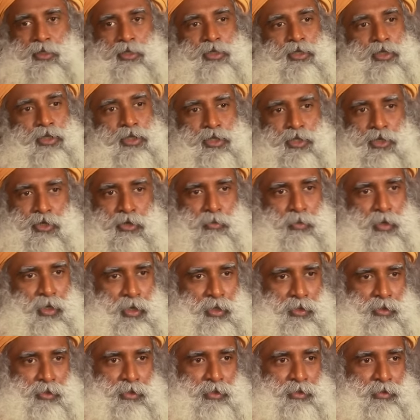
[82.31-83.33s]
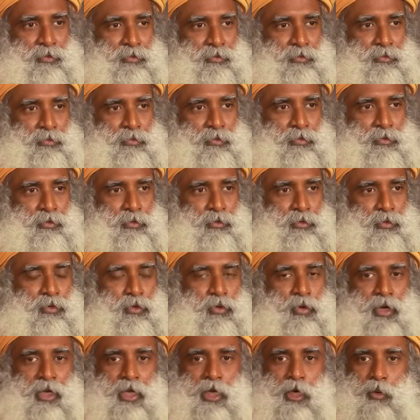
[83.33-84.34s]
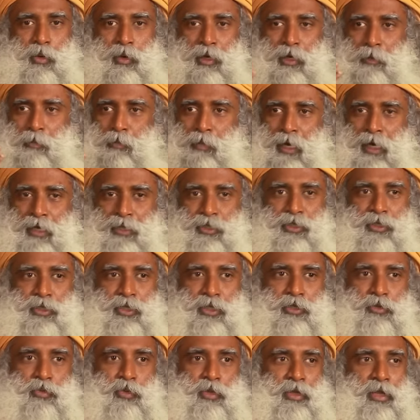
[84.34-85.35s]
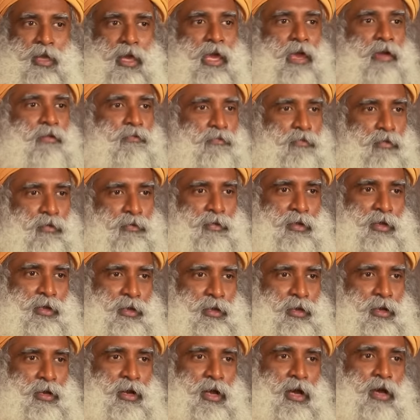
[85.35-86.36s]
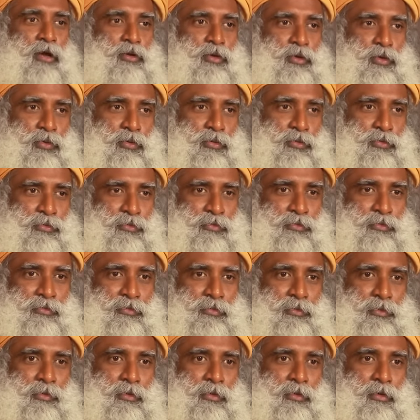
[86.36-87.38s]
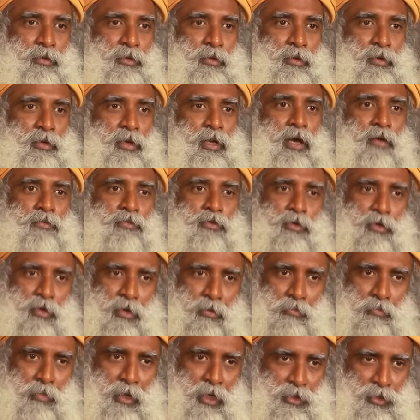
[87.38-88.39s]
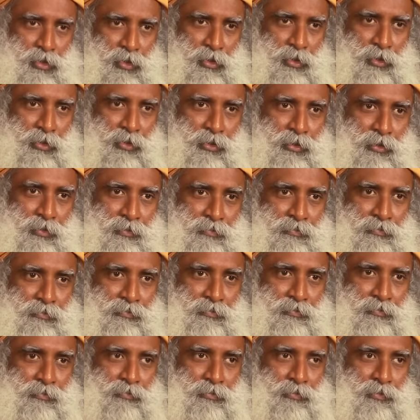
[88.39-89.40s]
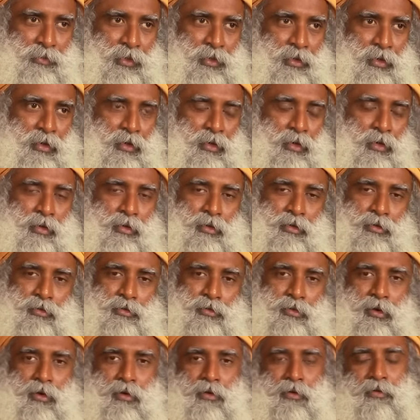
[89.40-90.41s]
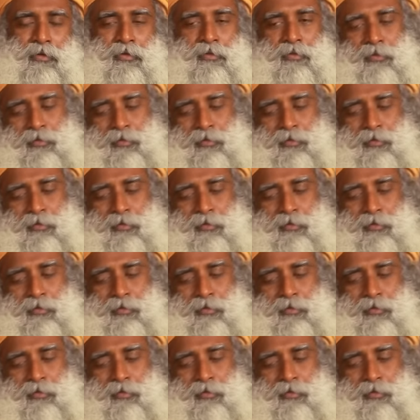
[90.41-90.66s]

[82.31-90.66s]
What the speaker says: indiscriminate, you're equally passionate with everything around you, now you're compassionate. So,